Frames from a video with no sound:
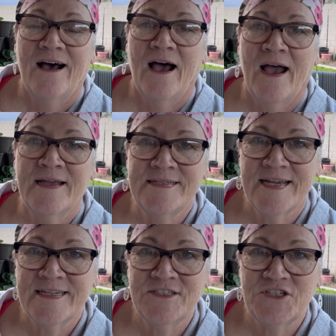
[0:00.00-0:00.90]
I
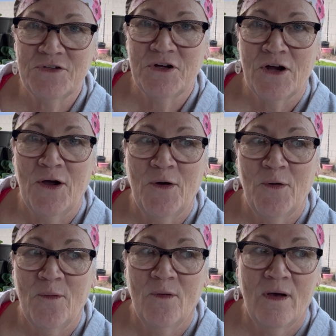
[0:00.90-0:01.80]
tend to
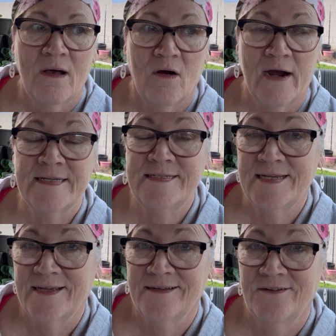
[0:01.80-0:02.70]
grow, or I
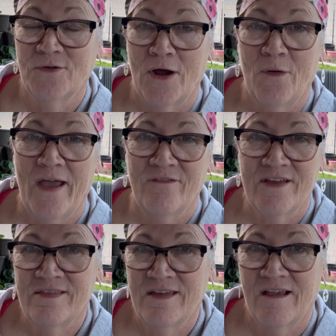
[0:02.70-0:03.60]
did grow
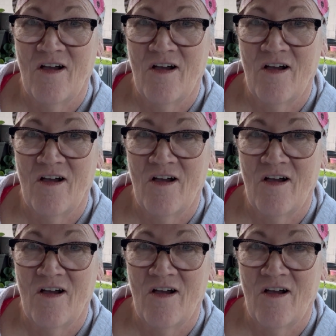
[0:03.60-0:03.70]
everything,